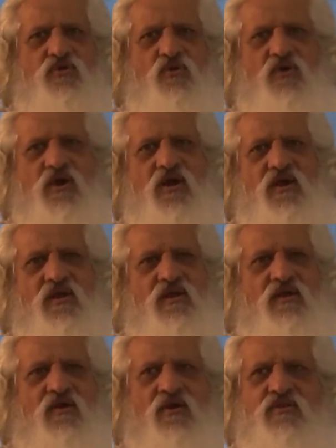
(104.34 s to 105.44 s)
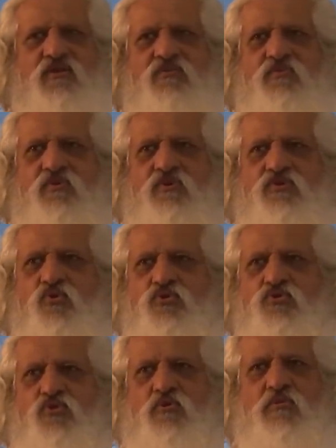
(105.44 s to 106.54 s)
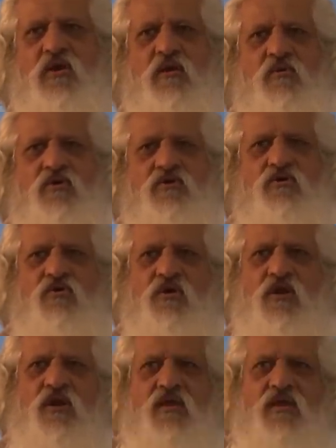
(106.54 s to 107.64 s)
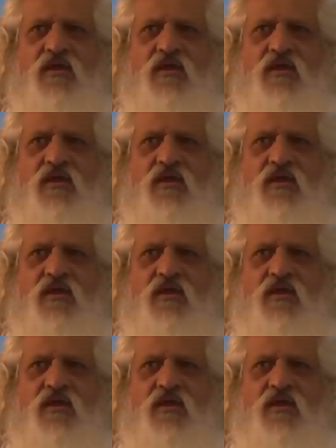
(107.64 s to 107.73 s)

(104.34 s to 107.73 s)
yoga on the YouTube about yoga.